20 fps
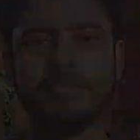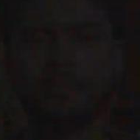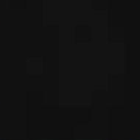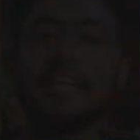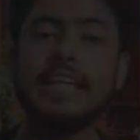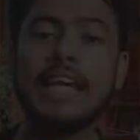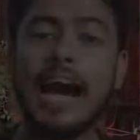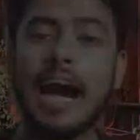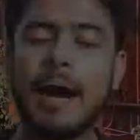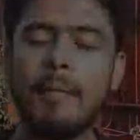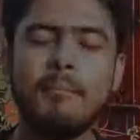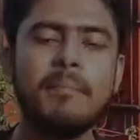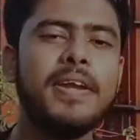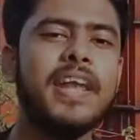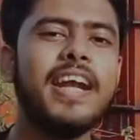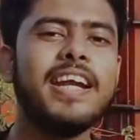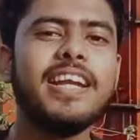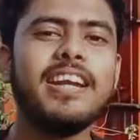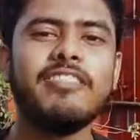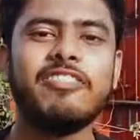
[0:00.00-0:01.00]
The
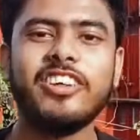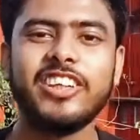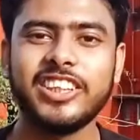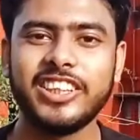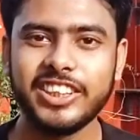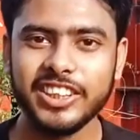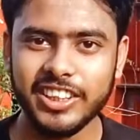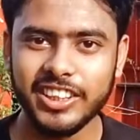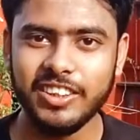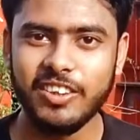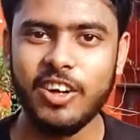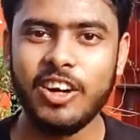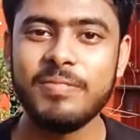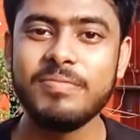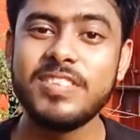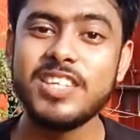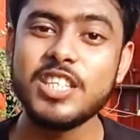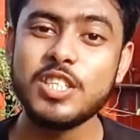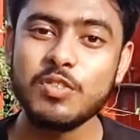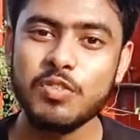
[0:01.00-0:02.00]
updated version of
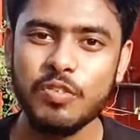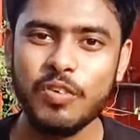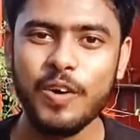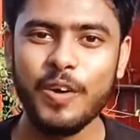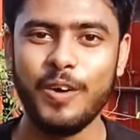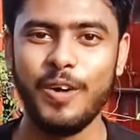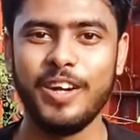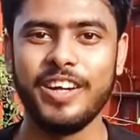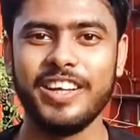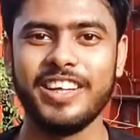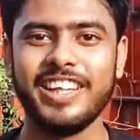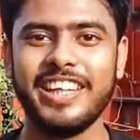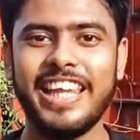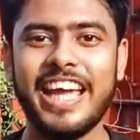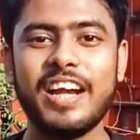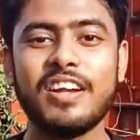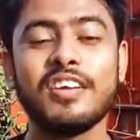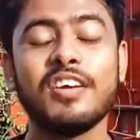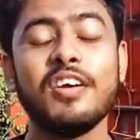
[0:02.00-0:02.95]
this fault, that